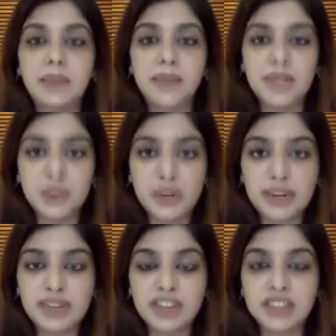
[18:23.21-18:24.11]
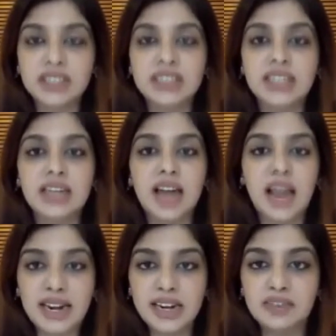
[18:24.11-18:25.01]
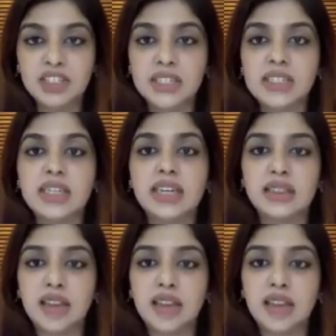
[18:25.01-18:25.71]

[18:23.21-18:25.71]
B12 deficiency, iron deficiency,